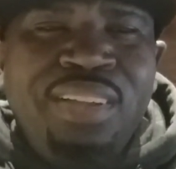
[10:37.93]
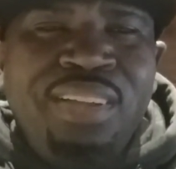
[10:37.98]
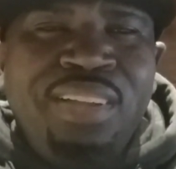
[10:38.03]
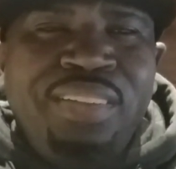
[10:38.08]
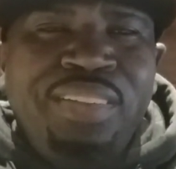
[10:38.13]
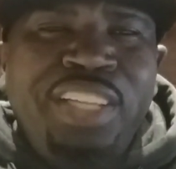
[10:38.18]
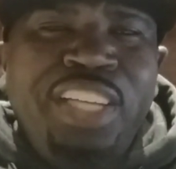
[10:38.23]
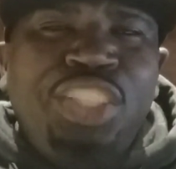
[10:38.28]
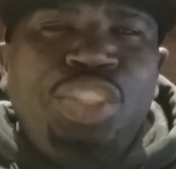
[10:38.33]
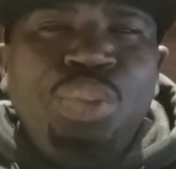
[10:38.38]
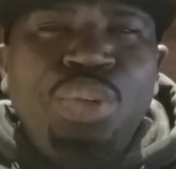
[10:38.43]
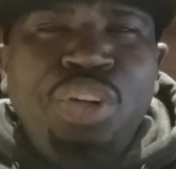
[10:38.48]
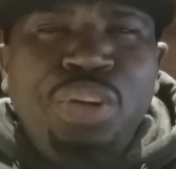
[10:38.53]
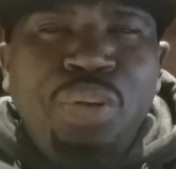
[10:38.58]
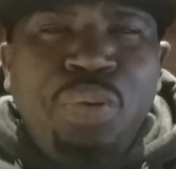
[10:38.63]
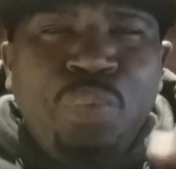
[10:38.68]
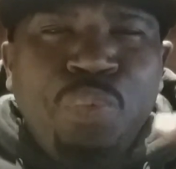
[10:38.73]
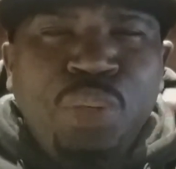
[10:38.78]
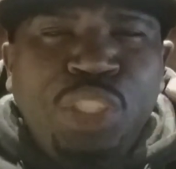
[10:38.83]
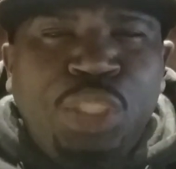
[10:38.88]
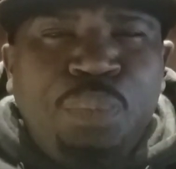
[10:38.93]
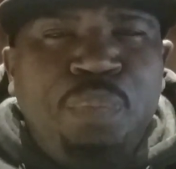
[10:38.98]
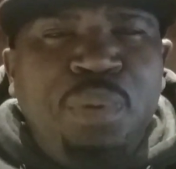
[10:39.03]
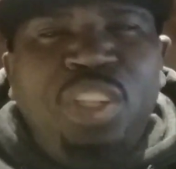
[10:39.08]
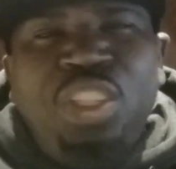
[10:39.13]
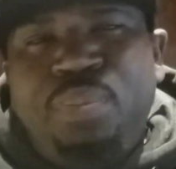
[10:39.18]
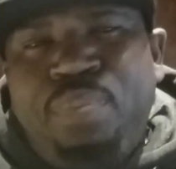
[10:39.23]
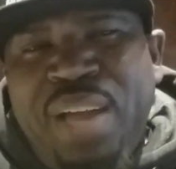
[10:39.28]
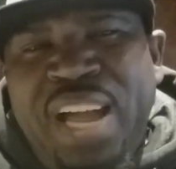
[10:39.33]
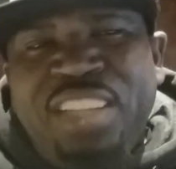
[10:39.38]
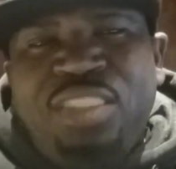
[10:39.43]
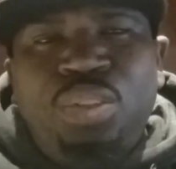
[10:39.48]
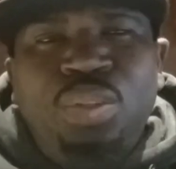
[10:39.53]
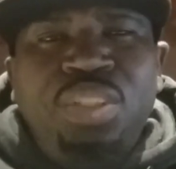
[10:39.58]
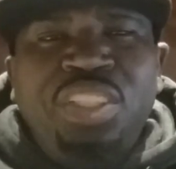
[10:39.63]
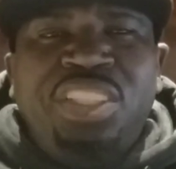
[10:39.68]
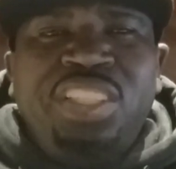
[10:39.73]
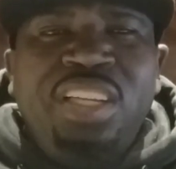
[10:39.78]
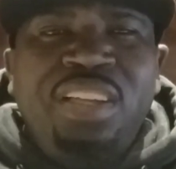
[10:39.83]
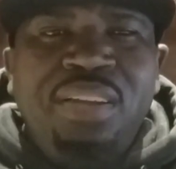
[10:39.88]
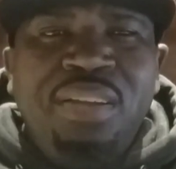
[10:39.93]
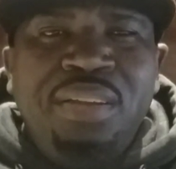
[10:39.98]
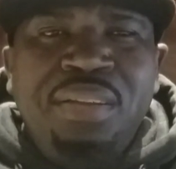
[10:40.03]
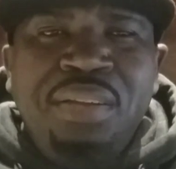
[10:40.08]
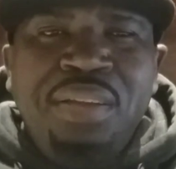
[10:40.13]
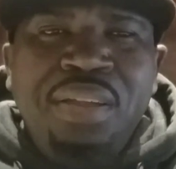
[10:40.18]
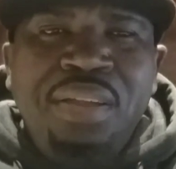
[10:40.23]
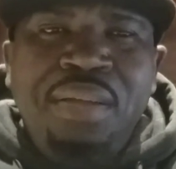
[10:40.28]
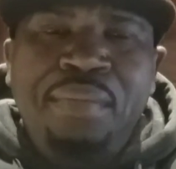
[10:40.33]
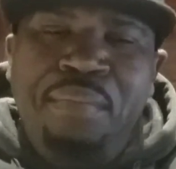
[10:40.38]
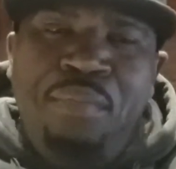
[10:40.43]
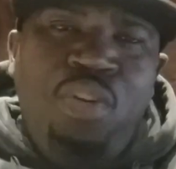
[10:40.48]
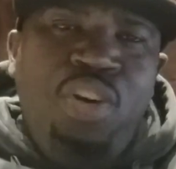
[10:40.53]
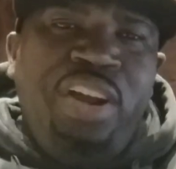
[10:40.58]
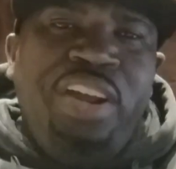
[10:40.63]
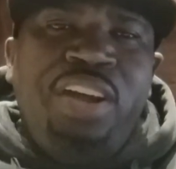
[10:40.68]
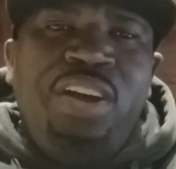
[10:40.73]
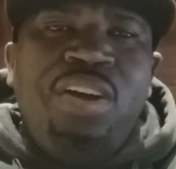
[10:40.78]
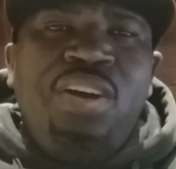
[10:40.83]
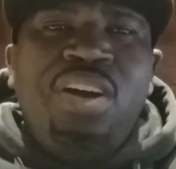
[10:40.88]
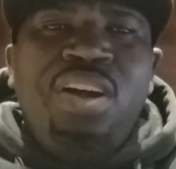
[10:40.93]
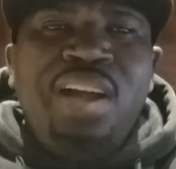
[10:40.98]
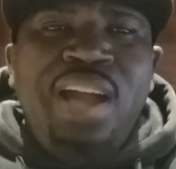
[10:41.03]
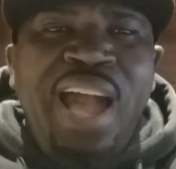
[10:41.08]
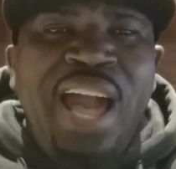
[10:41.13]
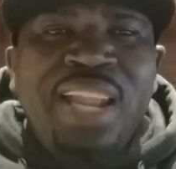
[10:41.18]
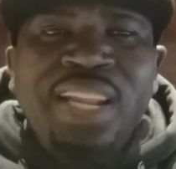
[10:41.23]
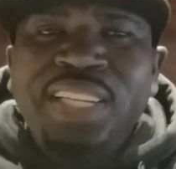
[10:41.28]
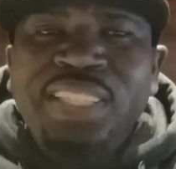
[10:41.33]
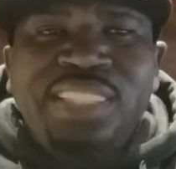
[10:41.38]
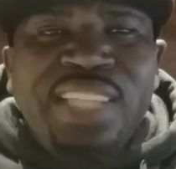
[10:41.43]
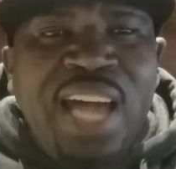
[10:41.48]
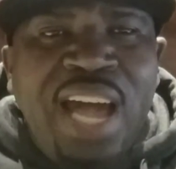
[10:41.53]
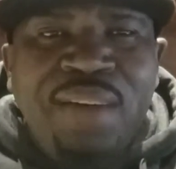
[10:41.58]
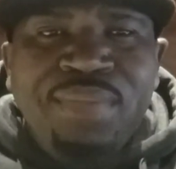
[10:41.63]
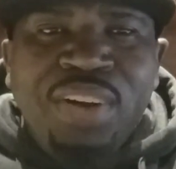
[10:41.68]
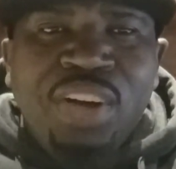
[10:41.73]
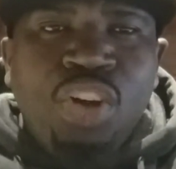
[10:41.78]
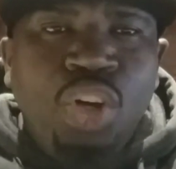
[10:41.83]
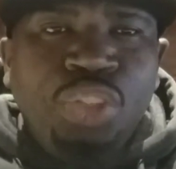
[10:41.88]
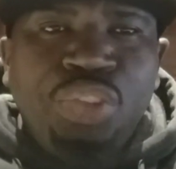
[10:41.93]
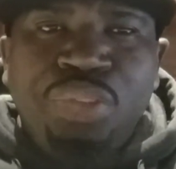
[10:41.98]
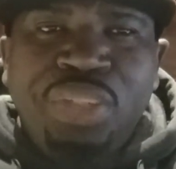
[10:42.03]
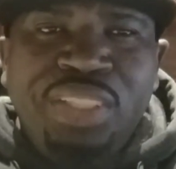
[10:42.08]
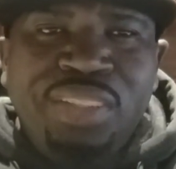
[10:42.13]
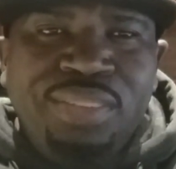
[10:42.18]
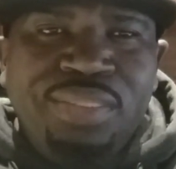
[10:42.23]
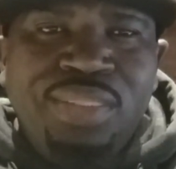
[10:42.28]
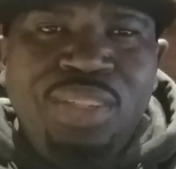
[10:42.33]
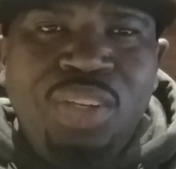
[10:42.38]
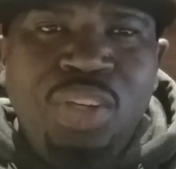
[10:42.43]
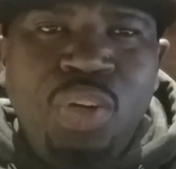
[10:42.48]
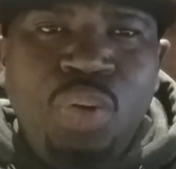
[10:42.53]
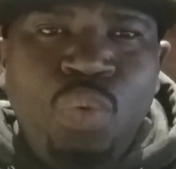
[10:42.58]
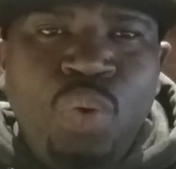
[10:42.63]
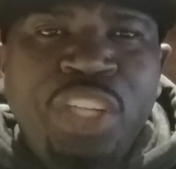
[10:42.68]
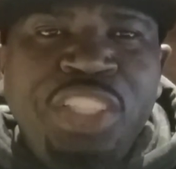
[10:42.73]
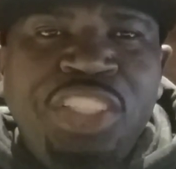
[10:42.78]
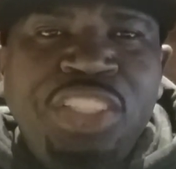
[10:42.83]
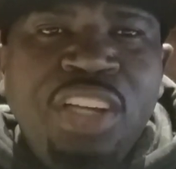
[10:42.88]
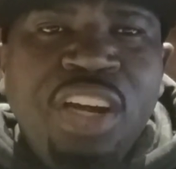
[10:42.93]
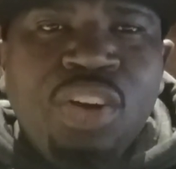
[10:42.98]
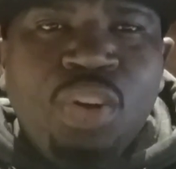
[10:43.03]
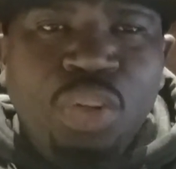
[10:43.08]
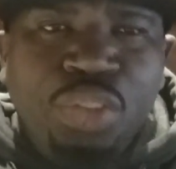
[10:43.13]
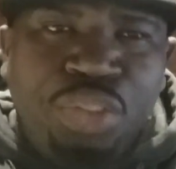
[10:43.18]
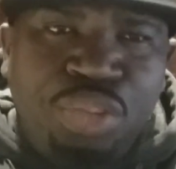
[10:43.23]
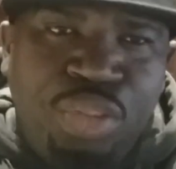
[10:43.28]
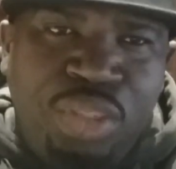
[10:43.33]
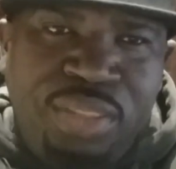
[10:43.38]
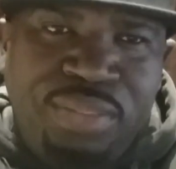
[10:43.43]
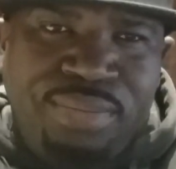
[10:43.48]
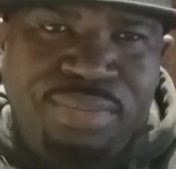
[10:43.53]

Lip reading: They should respond back to you, say, more, at least I have a country. Where's your country?